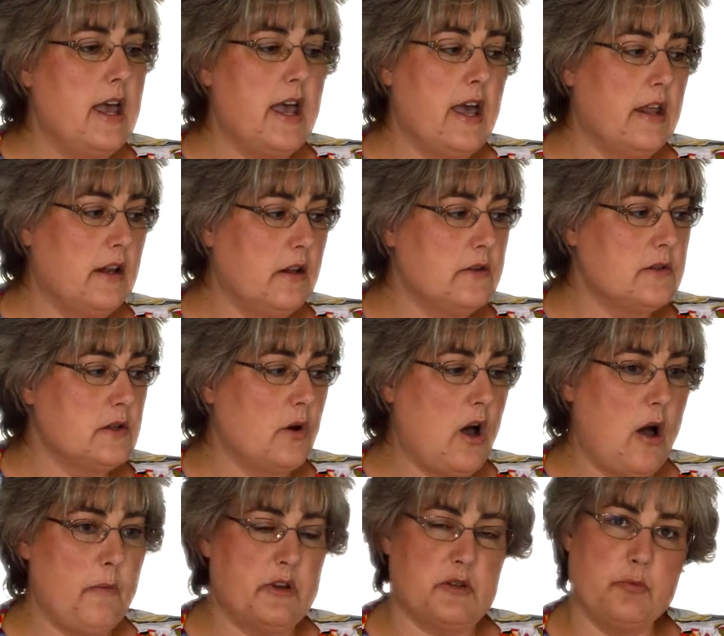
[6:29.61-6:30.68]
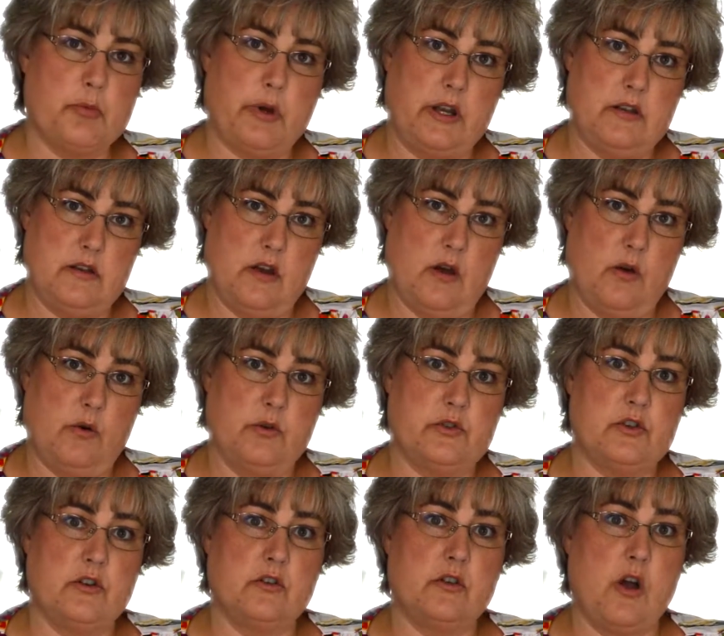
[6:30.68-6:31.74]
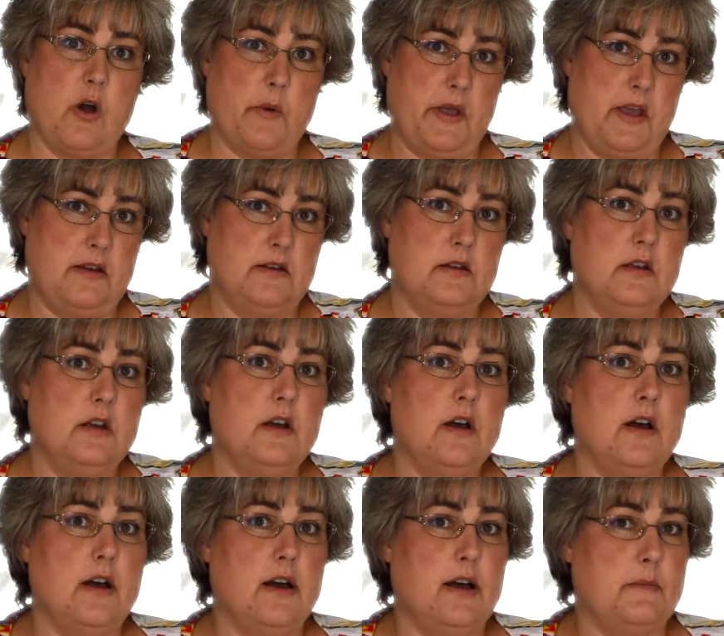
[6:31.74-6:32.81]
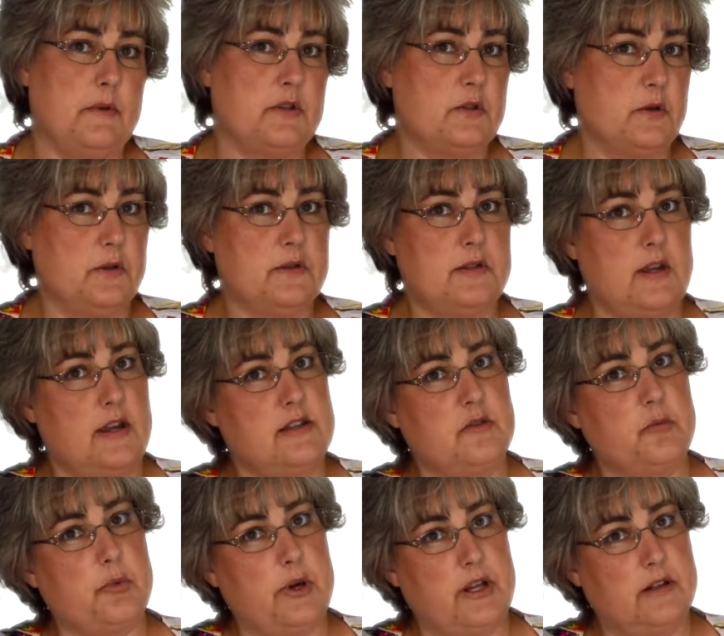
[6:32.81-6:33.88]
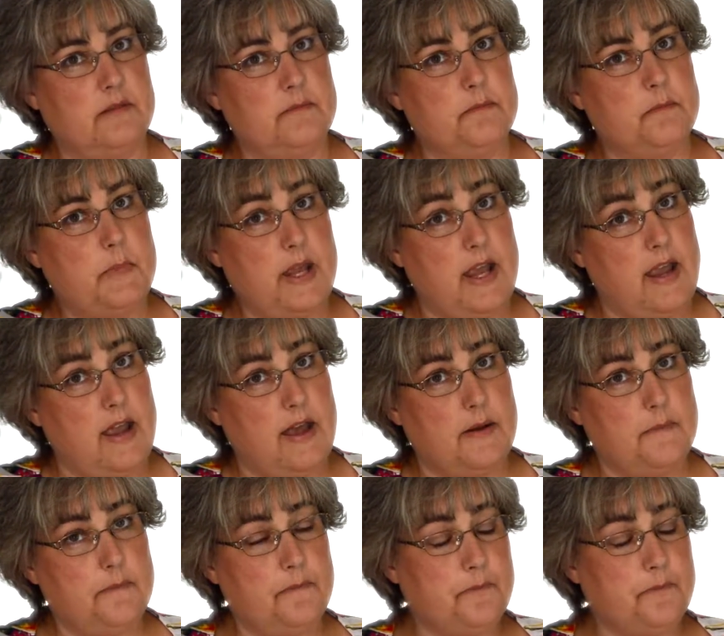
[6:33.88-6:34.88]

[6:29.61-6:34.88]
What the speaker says: And also how much bread dough should go in a certain size of bread pan.